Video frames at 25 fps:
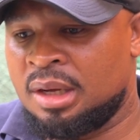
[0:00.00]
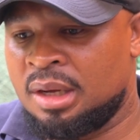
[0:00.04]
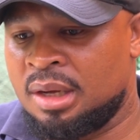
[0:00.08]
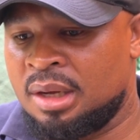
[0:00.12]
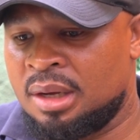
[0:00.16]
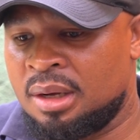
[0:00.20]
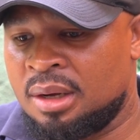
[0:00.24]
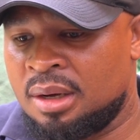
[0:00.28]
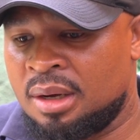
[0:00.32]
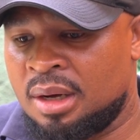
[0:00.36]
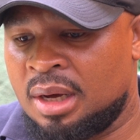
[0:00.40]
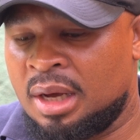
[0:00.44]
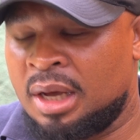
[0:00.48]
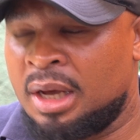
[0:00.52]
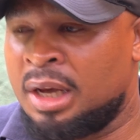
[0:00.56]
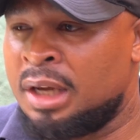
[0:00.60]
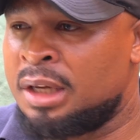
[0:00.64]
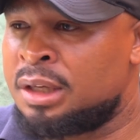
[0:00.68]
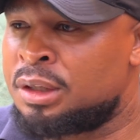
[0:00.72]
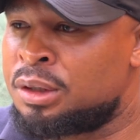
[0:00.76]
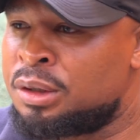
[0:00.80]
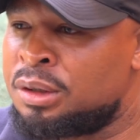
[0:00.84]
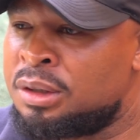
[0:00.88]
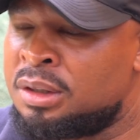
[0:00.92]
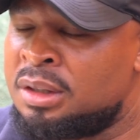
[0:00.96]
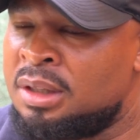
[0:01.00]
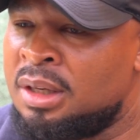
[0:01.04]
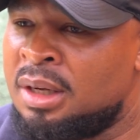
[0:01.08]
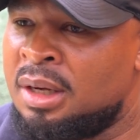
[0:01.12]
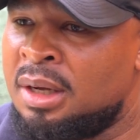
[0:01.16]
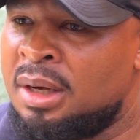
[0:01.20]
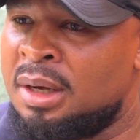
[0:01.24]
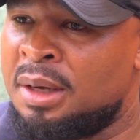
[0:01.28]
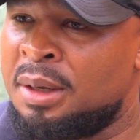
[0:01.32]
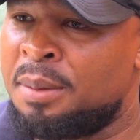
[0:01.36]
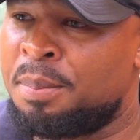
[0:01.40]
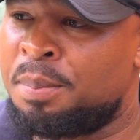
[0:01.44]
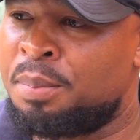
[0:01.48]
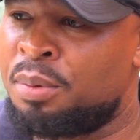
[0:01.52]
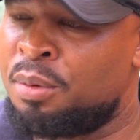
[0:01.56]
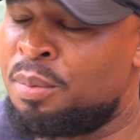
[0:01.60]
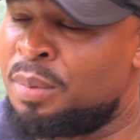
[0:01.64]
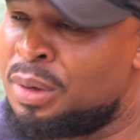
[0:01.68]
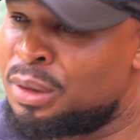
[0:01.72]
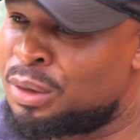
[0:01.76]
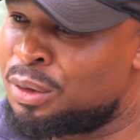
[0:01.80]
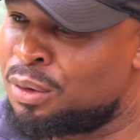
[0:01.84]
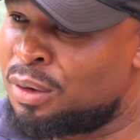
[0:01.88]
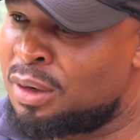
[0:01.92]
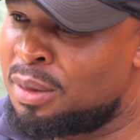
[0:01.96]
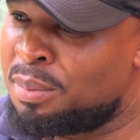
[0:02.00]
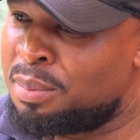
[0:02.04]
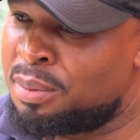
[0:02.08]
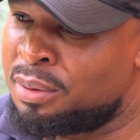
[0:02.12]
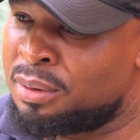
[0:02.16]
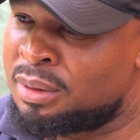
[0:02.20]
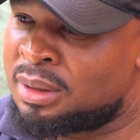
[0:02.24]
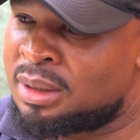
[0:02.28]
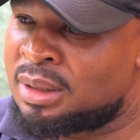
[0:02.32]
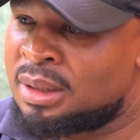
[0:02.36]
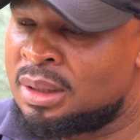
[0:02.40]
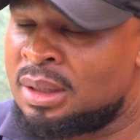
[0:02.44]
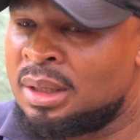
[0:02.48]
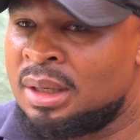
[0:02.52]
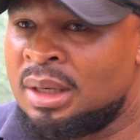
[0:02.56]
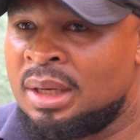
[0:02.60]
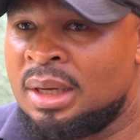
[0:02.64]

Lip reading: I had Puma soccer boots.